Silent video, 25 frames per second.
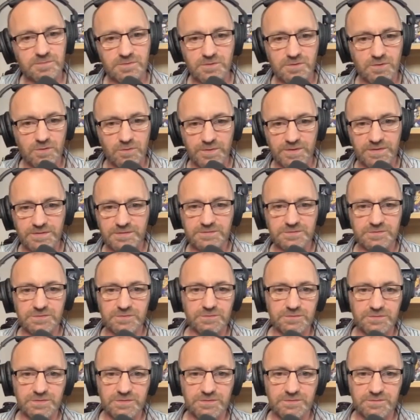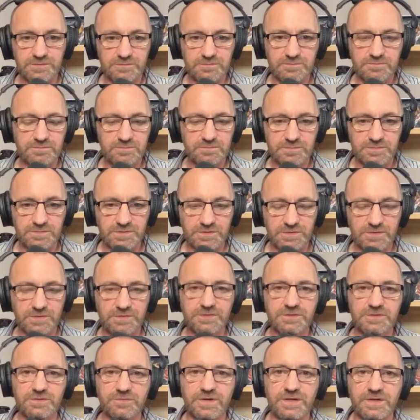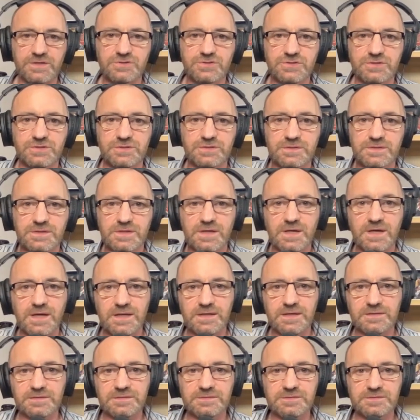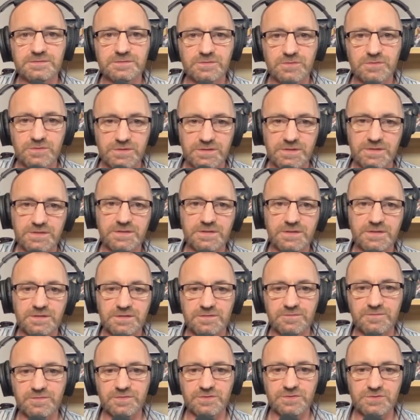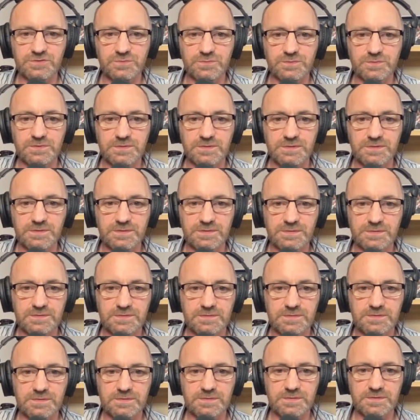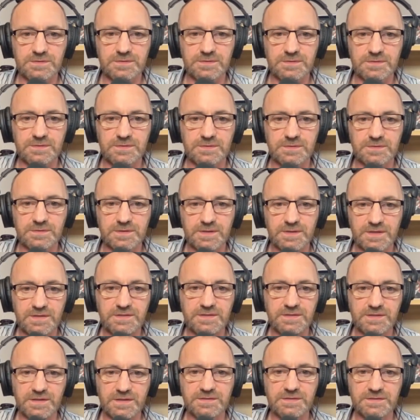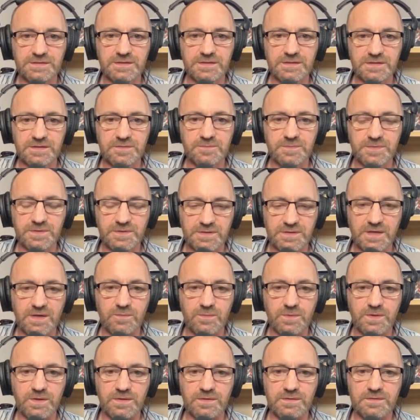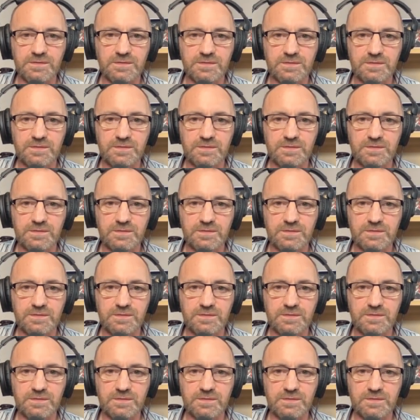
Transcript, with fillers: going to the other direction and looking at the individual, hitting on enlightenment that way.